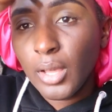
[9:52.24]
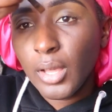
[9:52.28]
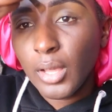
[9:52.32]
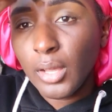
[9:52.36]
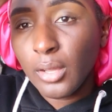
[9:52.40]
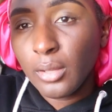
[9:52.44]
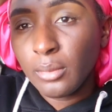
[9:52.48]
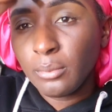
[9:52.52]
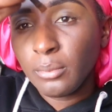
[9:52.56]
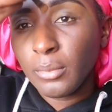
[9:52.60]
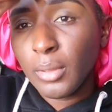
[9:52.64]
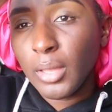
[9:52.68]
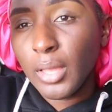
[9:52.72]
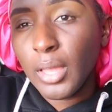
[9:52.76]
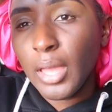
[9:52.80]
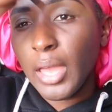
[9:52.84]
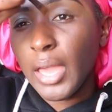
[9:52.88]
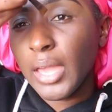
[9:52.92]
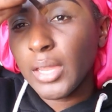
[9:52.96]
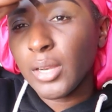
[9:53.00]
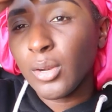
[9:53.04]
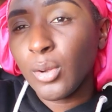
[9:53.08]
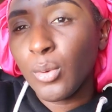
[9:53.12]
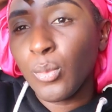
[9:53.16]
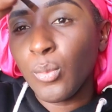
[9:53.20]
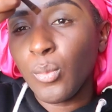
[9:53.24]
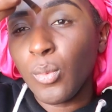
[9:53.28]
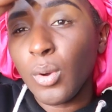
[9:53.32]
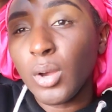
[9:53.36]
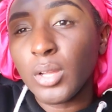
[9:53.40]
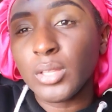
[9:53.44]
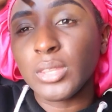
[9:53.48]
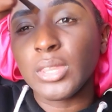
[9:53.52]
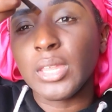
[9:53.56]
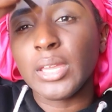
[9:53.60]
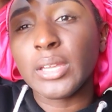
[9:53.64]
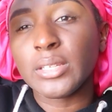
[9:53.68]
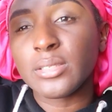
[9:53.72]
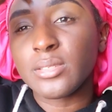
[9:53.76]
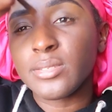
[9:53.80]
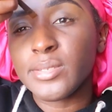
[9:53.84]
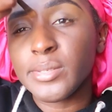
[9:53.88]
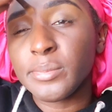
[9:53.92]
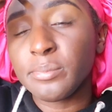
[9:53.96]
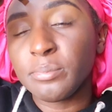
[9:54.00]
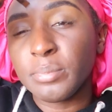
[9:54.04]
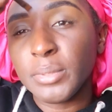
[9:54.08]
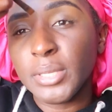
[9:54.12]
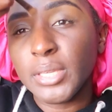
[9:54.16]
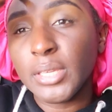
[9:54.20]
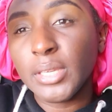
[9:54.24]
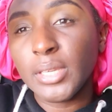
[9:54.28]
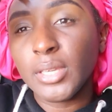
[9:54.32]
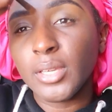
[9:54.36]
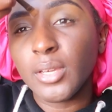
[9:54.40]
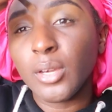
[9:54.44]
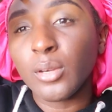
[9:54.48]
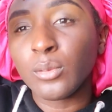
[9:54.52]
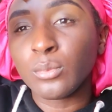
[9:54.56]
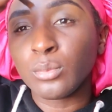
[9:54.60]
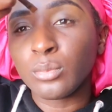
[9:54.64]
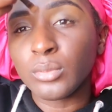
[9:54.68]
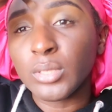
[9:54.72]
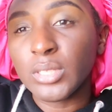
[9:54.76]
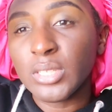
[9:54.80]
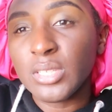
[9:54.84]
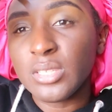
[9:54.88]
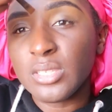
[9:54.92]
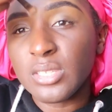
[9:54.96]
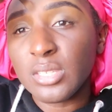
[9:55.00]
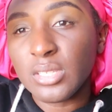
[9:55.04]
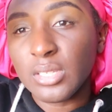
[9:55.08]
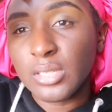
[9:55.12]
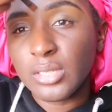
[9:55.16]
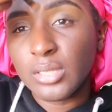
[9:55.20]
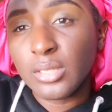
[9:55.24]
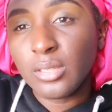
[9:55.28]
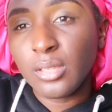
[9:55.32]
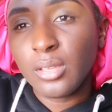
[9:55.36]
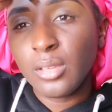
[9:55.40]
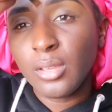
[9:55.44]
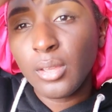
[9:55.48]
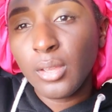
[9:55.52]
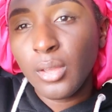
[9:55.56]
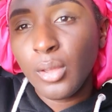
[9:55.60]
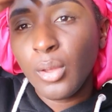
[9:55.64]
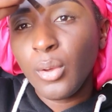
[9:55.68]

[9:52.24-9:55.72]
I don't want that to be a reason